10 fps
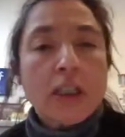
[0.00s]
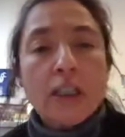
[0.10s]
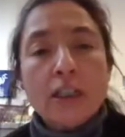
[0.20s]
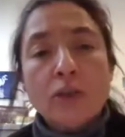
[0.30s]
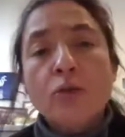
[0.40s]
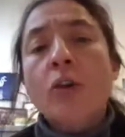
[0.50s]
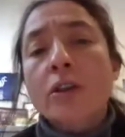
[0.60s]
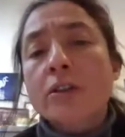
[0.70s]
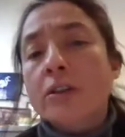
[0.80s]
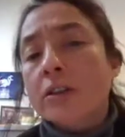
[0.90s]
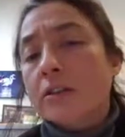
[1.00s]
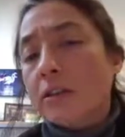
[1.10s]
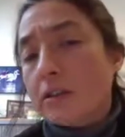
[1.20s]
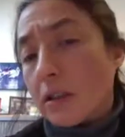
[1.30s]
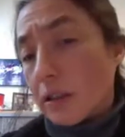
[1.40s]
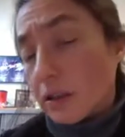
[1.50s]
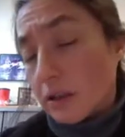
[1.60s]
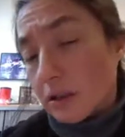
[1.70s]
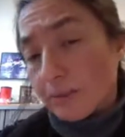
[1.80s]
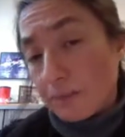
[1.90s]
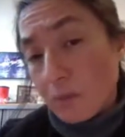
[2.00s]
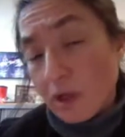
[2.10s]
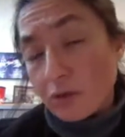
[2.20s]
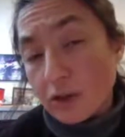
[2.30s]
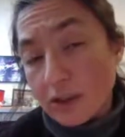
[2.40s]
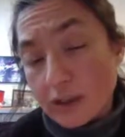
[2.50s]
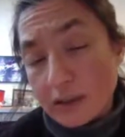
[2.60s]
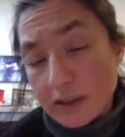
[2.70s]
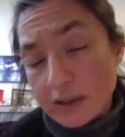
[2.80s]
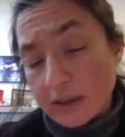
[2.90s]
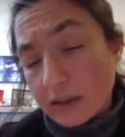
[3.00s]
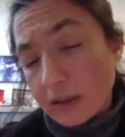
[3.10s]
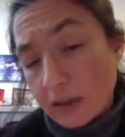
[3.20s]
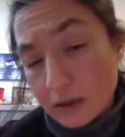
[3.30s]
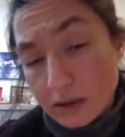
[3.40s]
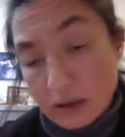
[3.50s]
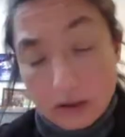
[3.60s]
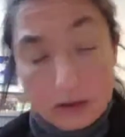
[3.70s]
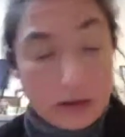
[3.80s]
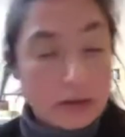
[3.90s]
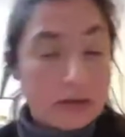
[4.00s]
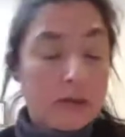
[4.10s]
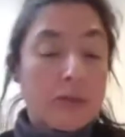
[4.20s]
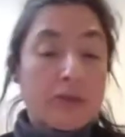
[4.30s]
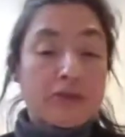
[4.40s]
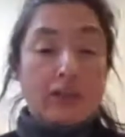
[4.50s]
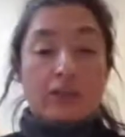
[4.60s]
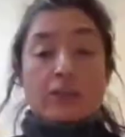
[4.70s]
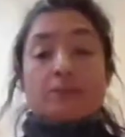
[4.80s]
and the water that are actually degrading the perovskite.